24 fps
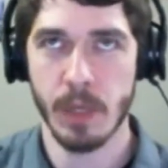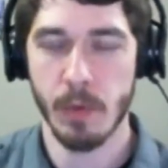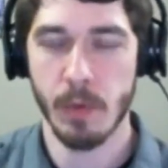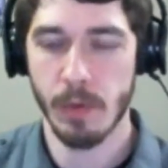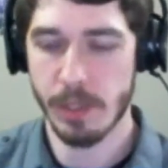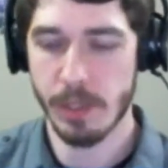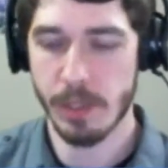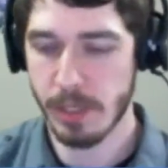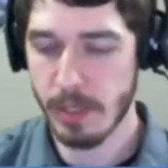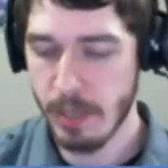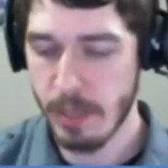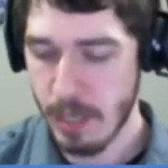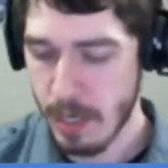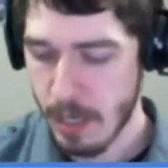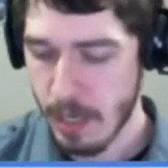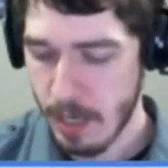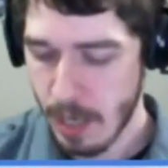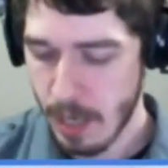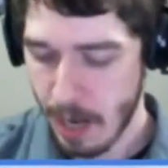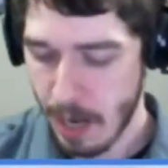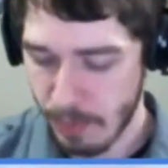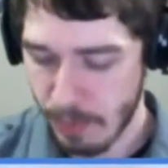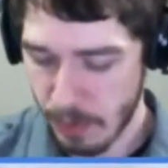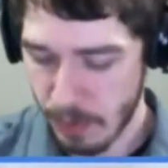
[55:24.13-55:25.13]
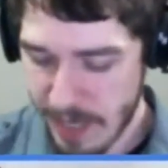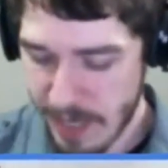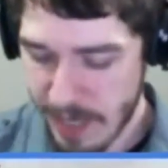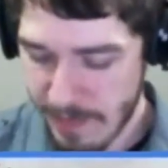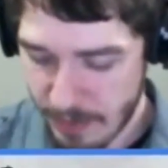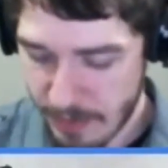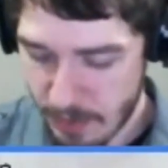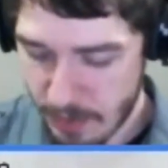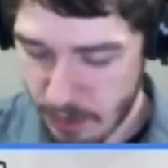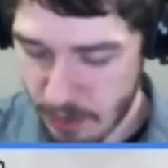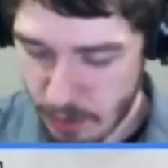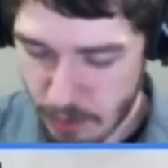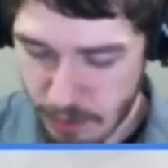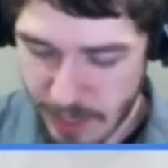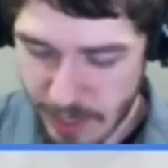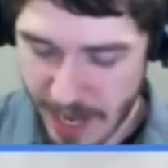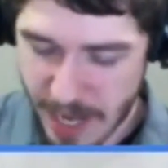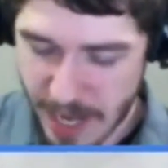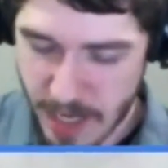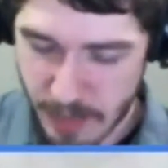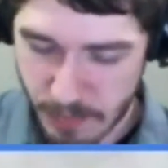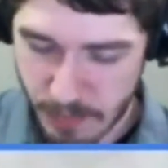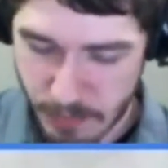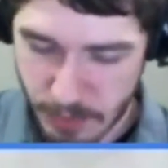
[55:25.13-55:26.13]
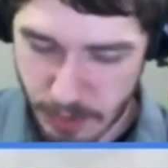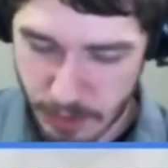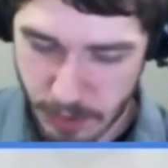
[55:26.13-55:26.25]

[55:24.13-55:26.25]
What is it? I believe it's you take them